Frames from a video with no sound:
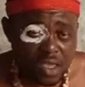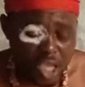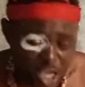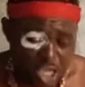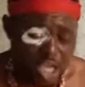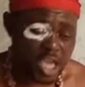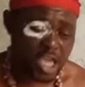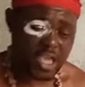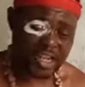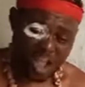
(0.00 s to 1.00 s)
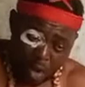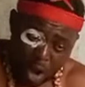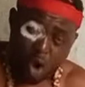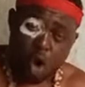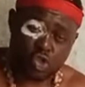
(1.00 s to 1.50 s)
AKK in
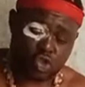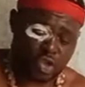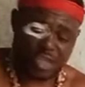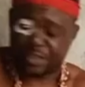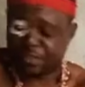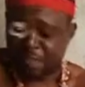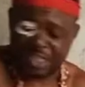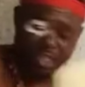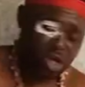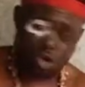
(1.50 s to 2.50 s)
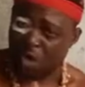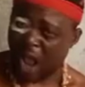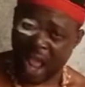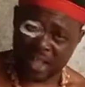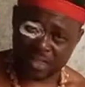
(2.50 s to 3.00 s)
our culture is magical
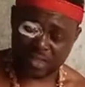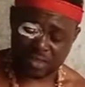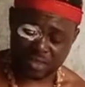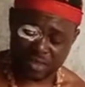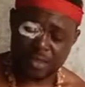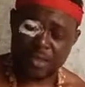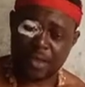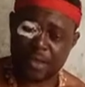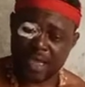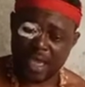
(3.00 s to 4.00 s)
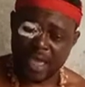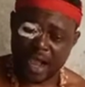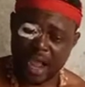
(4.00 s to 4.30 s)
art, a